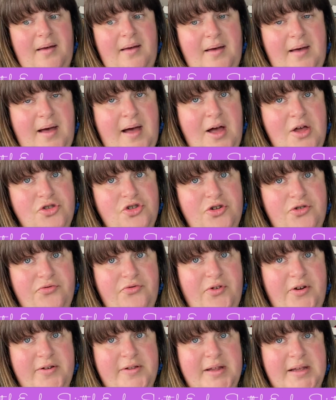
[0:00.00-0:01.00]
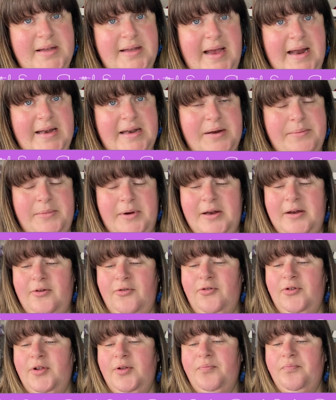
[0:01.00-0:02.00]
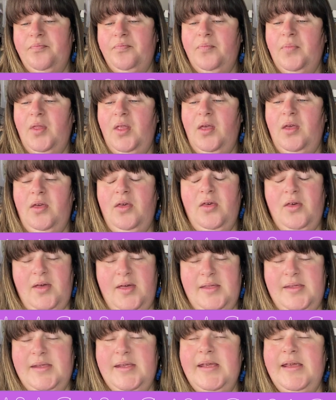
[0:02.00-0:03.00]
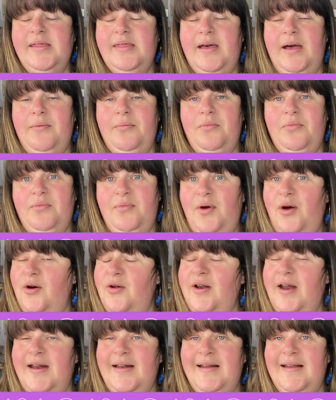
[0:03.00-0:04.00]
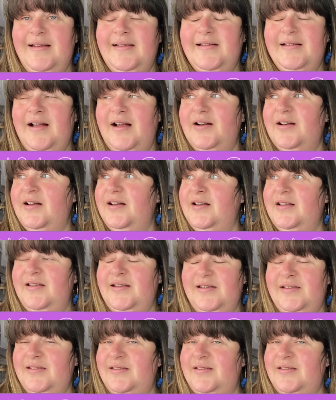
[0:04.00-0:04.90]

150 centimeters. You can see that I'm already starting to